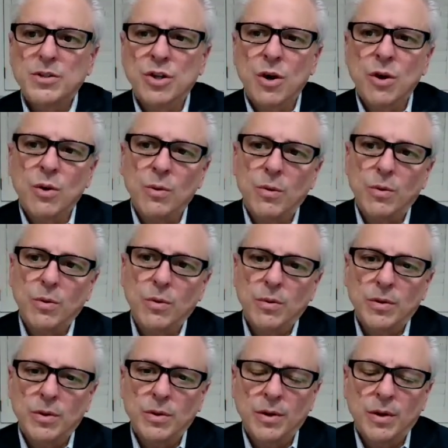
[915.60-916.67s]
So,
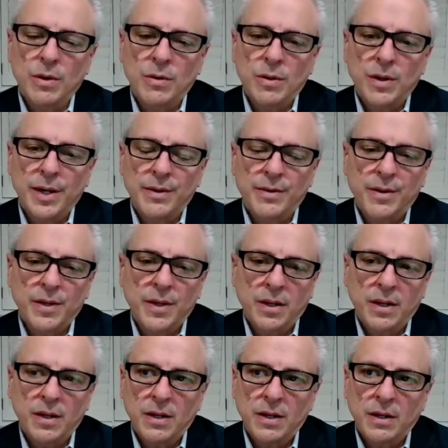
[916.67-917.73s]
I
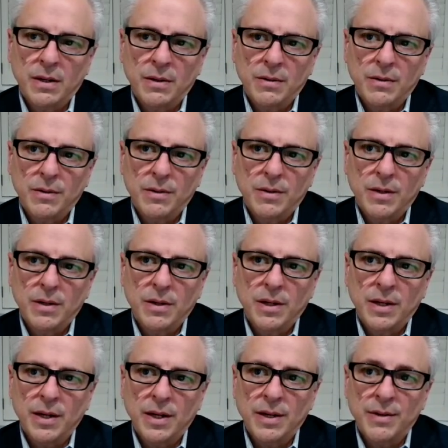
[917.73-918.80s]
think
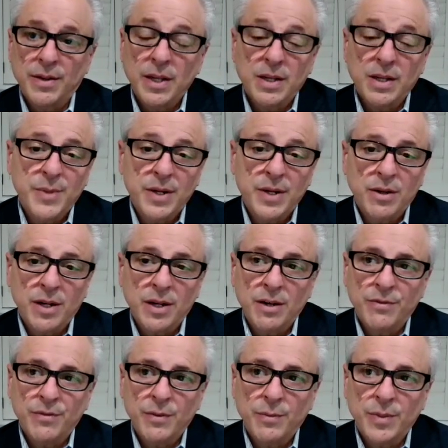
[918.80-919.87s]
I think it's better
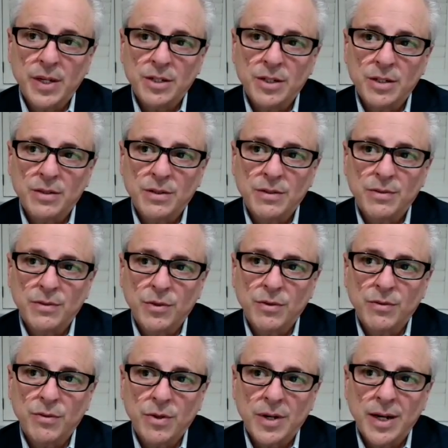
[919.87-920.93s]
care for patients
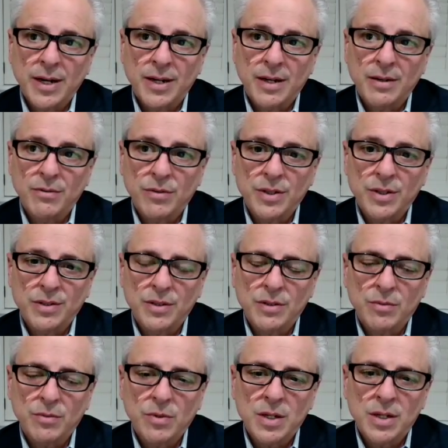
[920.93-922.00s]
for a variety of
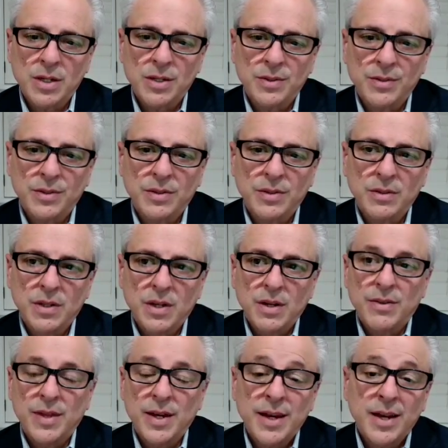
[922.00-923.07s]
reasons. One is
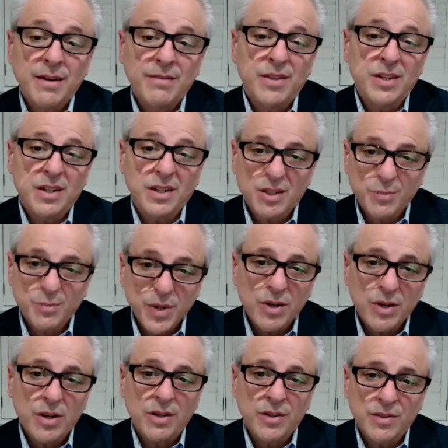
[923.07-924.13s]
they have the
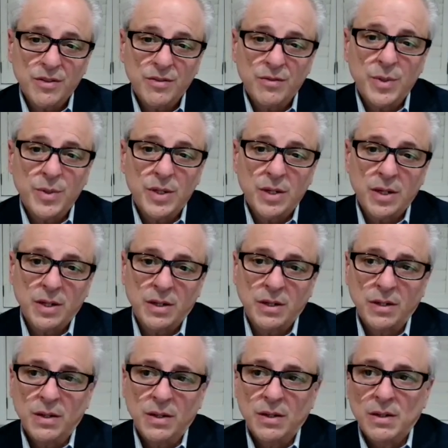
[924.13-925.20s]
experience of
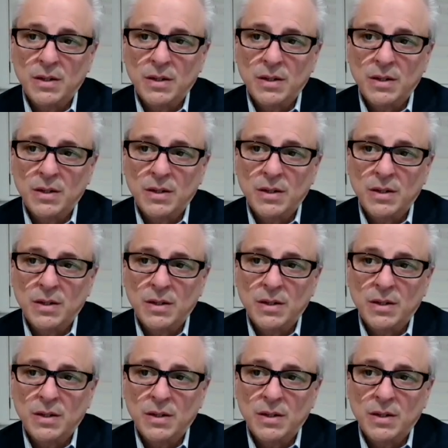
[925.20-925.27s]
being